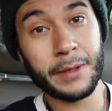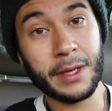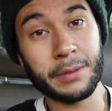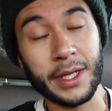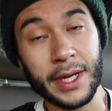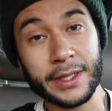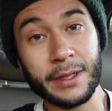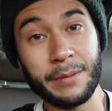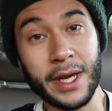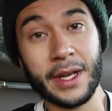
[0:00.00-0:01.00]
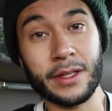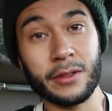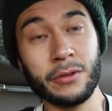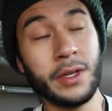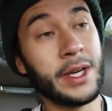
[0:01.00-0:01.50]
babe, that I get mad at
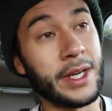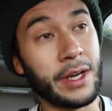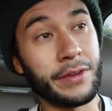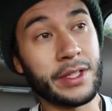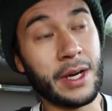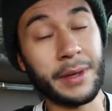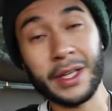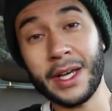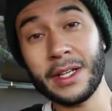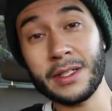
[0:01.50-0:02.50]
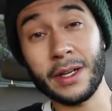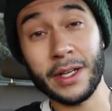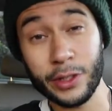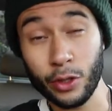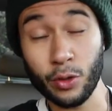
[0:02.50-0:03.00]
you, and every time I lash out
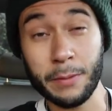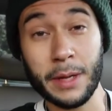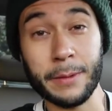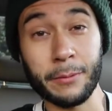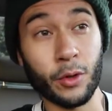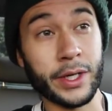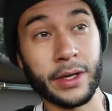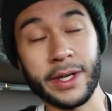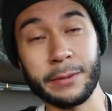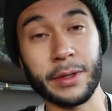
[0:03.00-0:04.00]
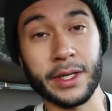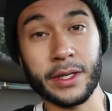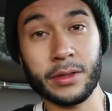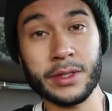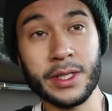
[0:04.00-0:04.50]
at you or baby boy or anybody
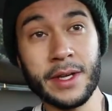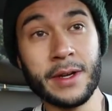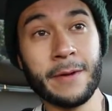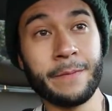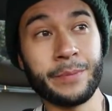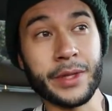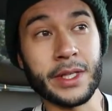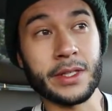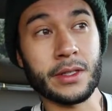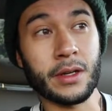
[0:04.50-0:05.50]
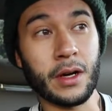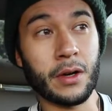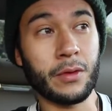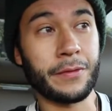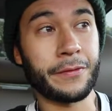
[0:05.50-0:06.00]
else, it's
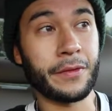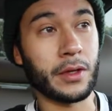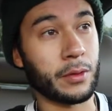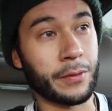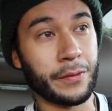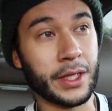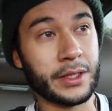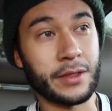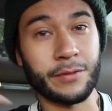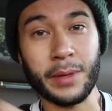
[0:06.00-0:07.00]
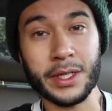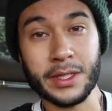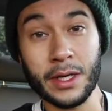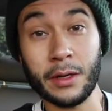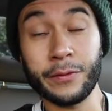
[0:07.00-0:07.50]
all a reflection of
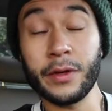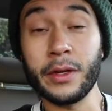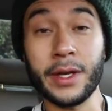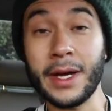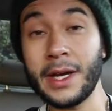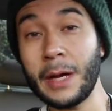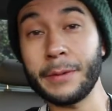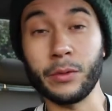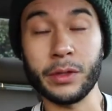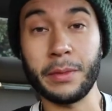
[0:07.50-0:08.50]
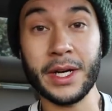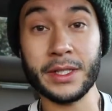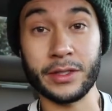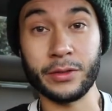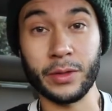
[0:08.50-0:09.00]
myself not happy with my
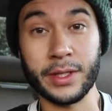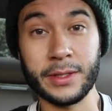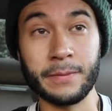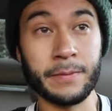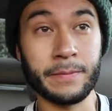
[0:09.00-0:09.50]
situation.